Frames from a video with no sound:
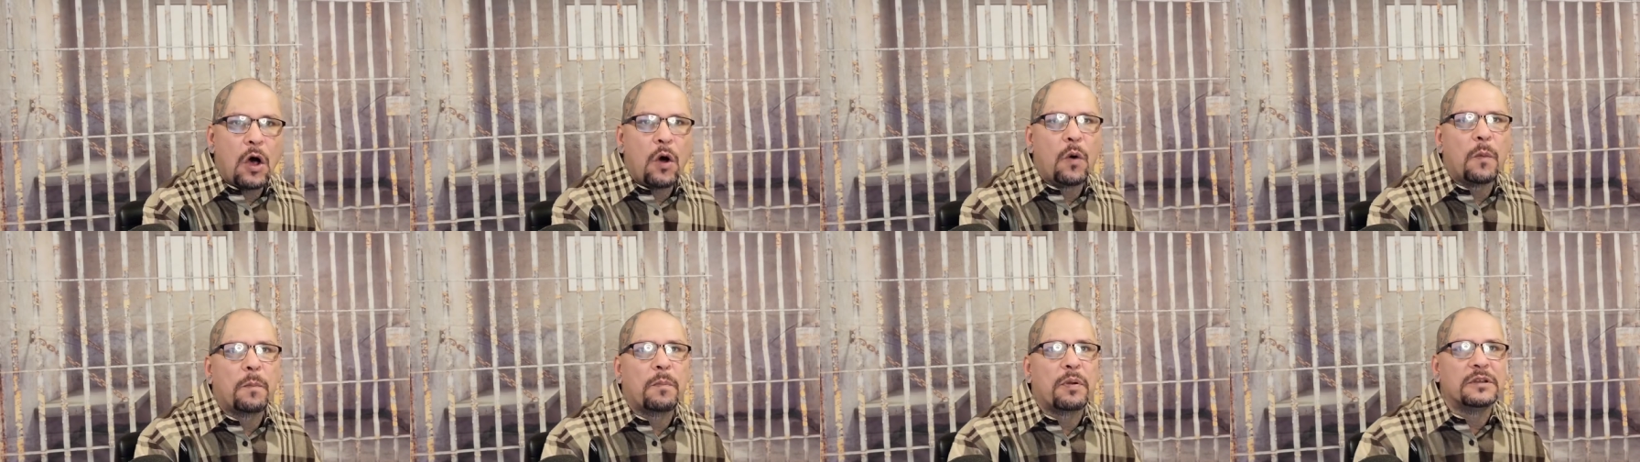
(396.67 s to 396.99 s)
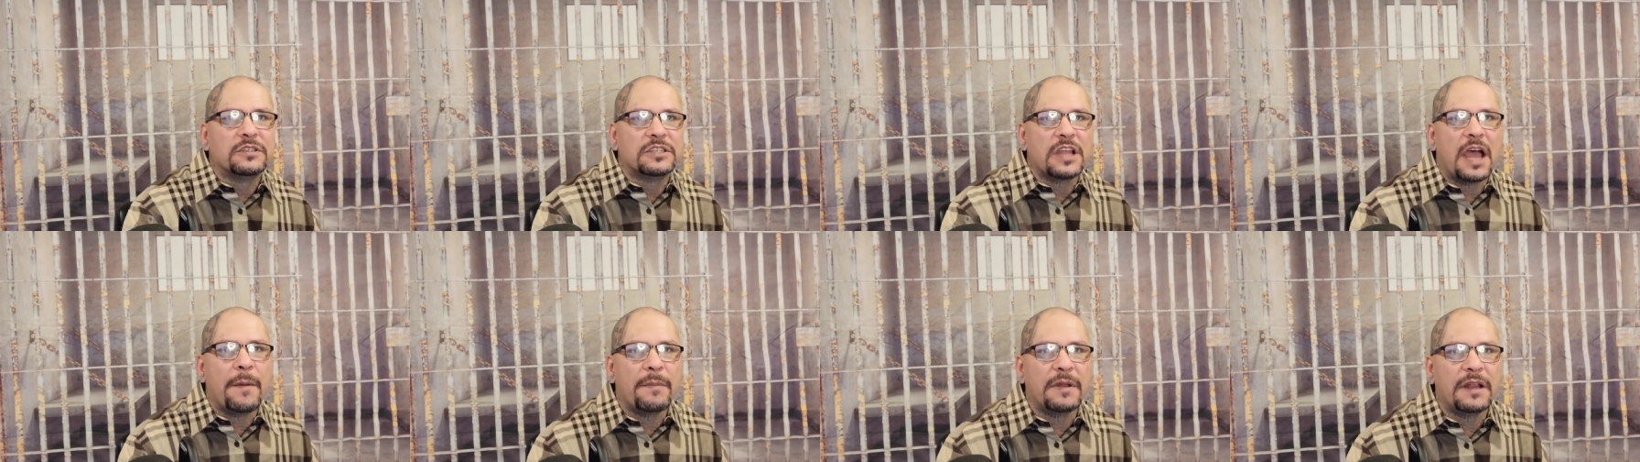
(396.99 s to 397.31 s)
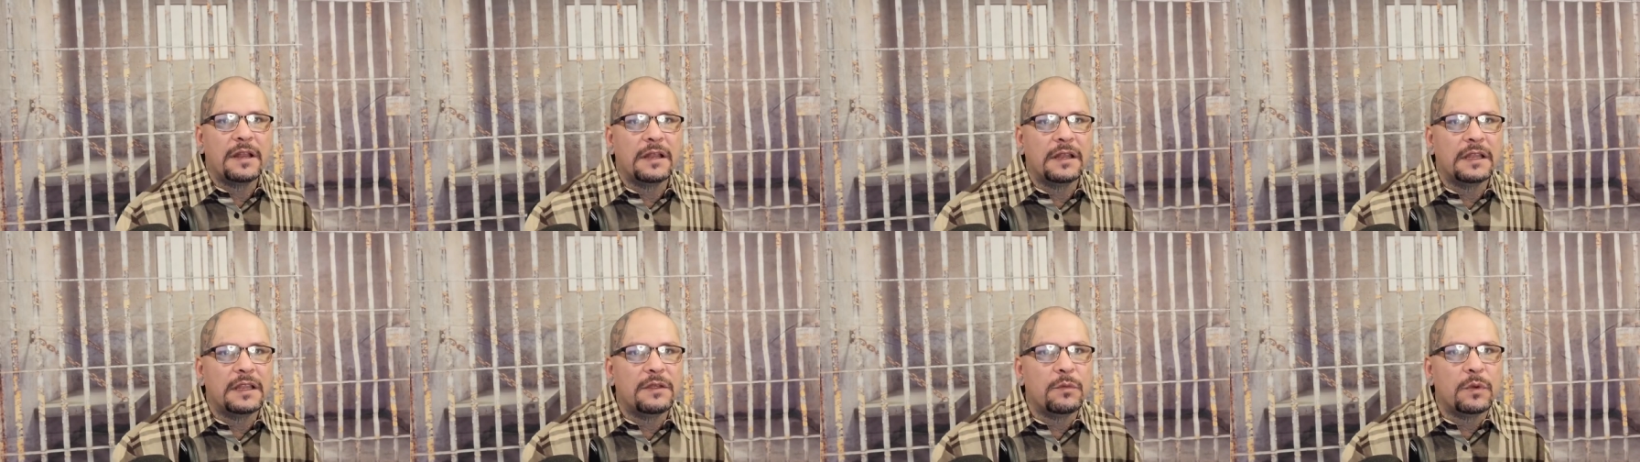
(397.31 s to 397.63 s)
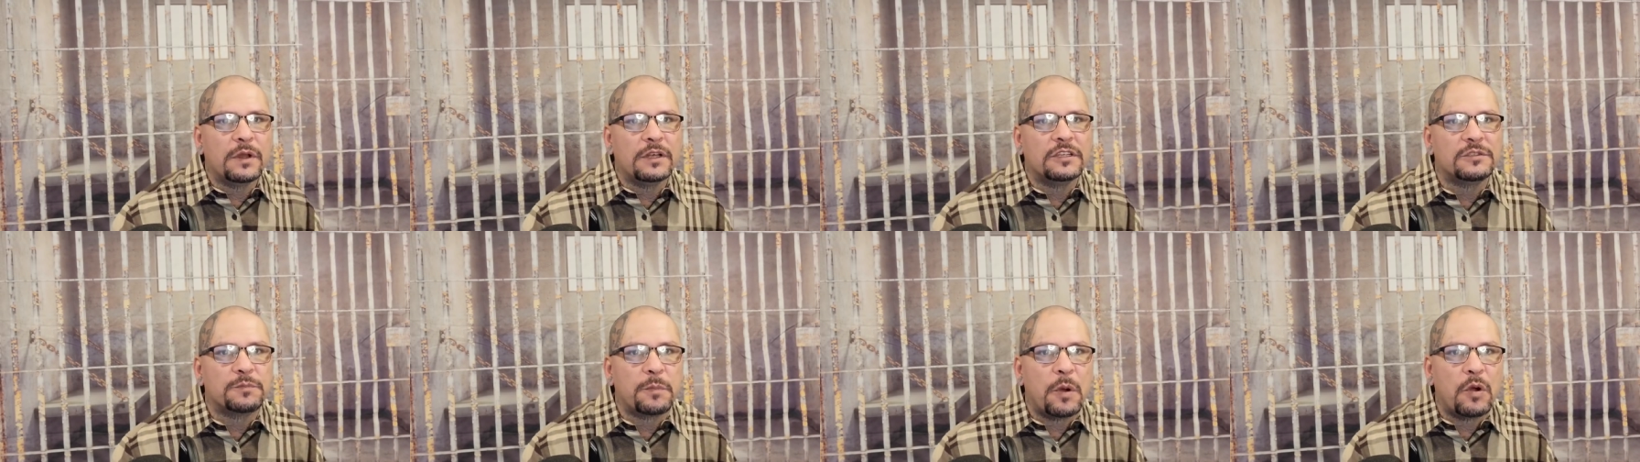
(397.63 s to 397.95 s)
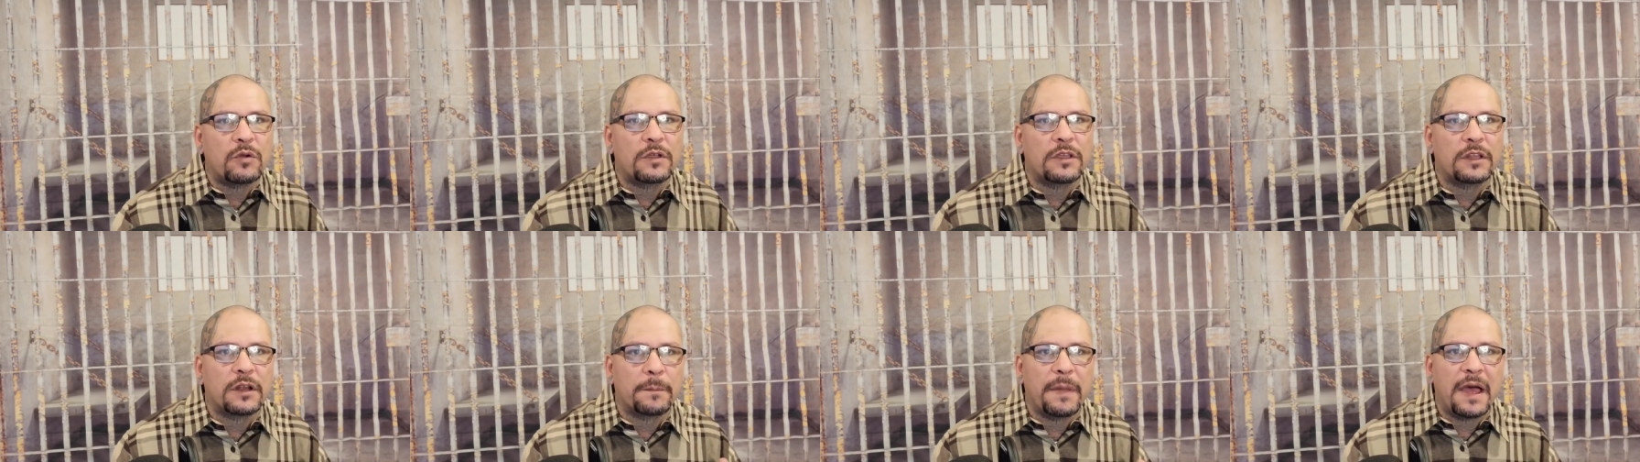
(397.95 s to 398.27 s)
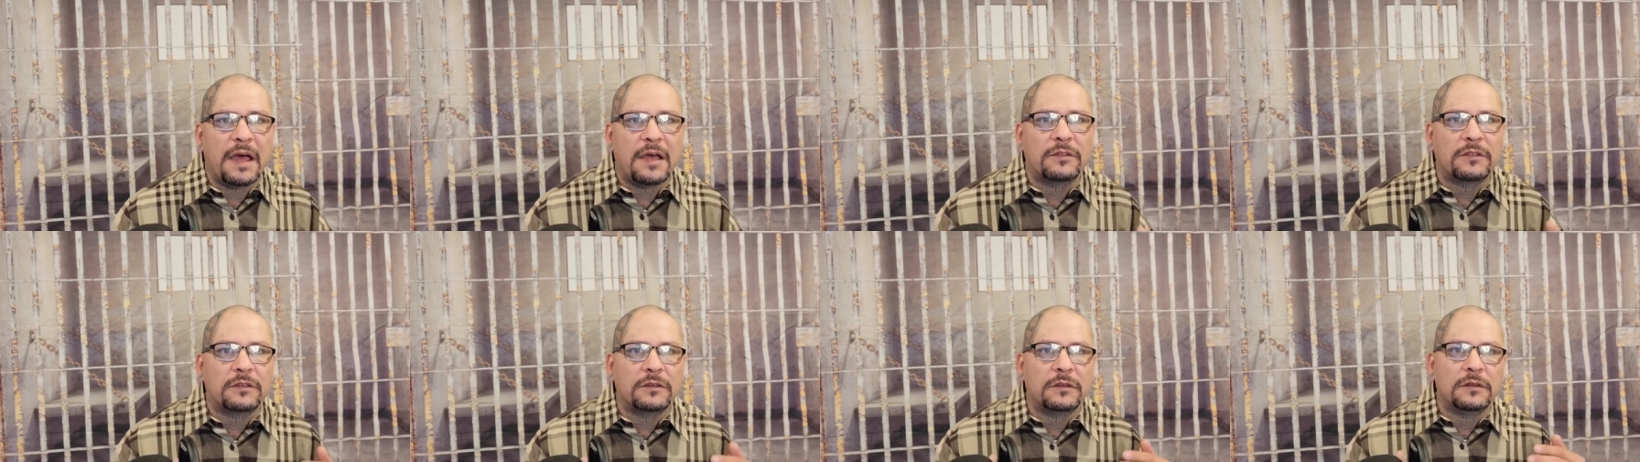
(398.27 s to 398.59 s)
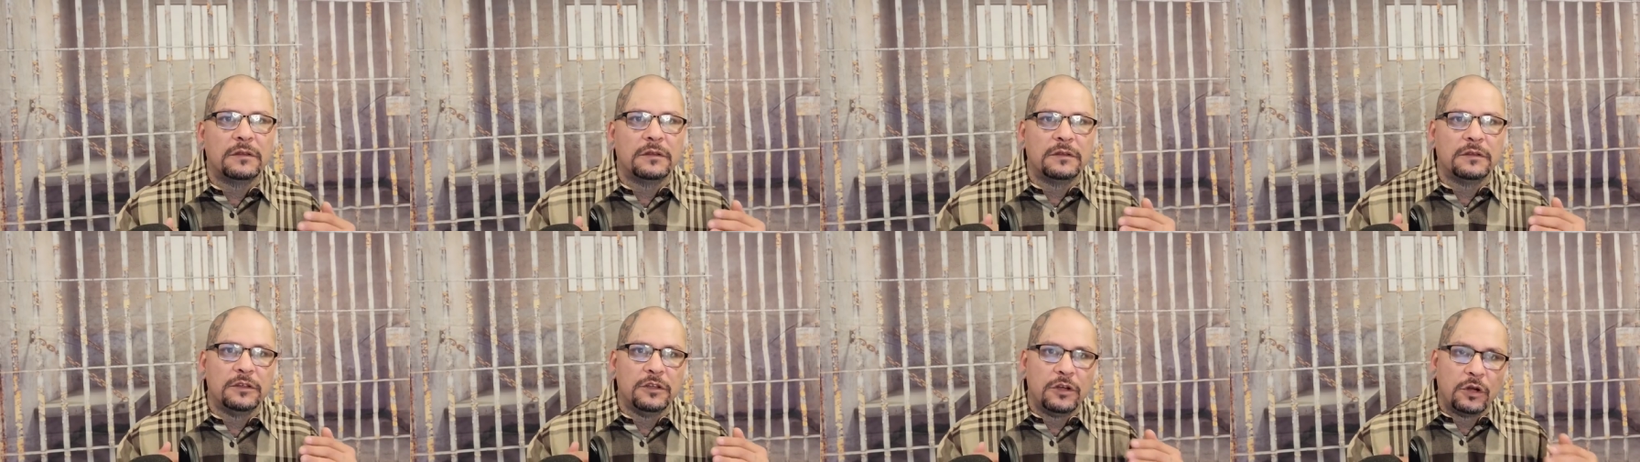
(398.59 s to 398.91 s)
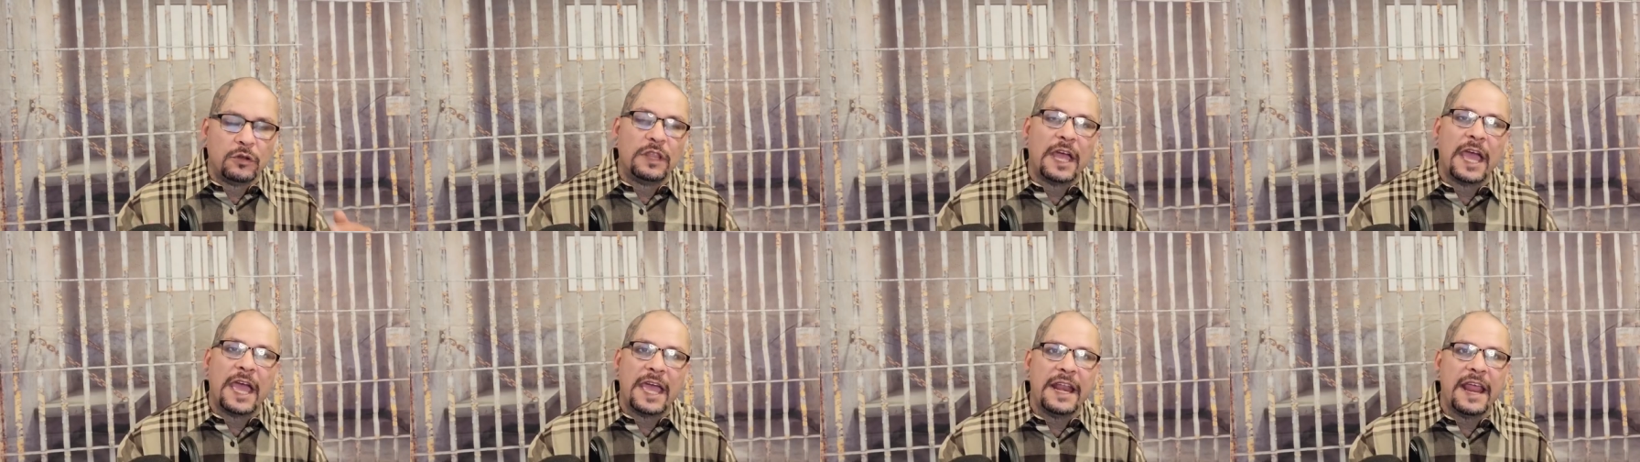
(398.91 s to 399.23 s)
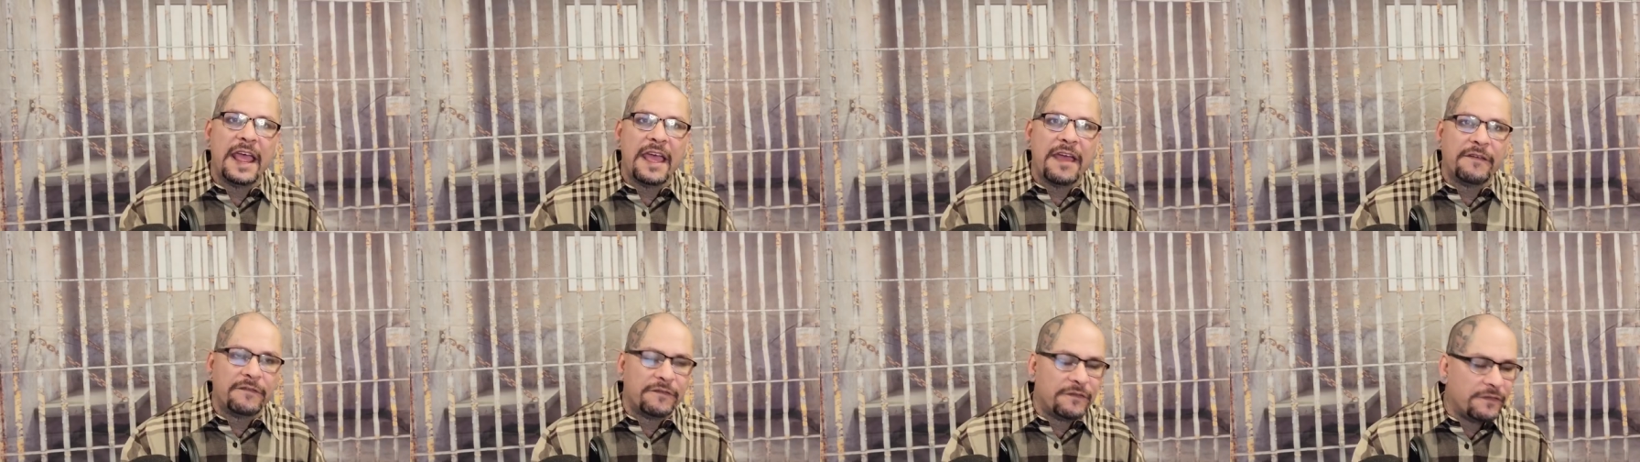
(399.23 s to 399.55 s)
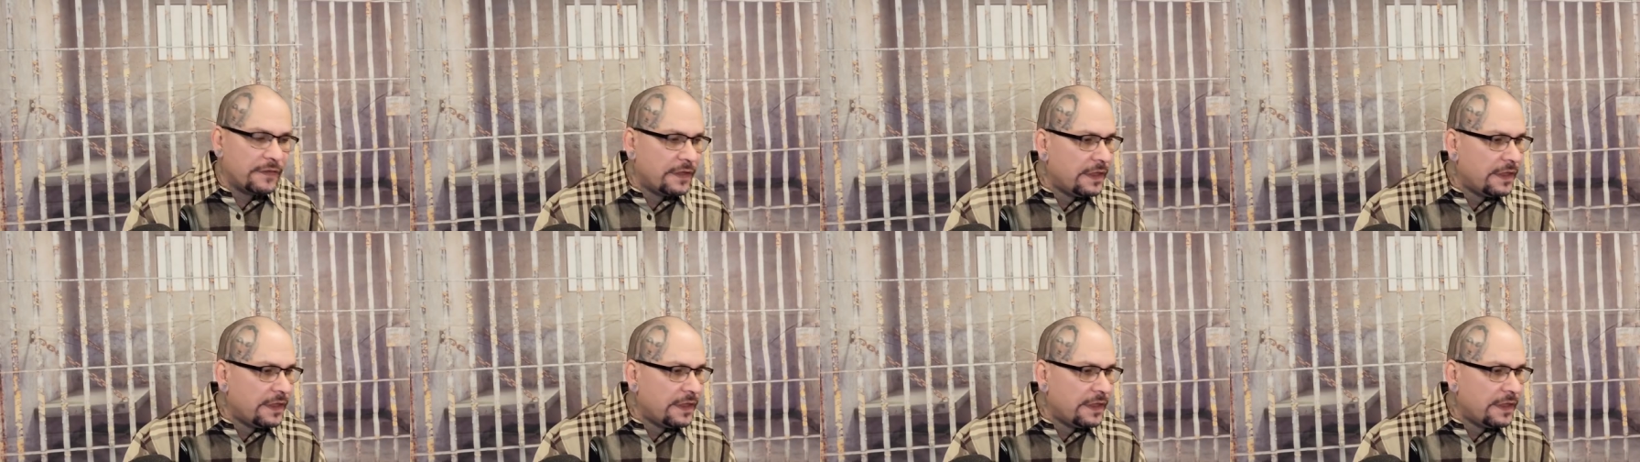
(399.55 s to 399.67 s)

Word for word: Sanjol predominantly when spoken about, you know, the NF.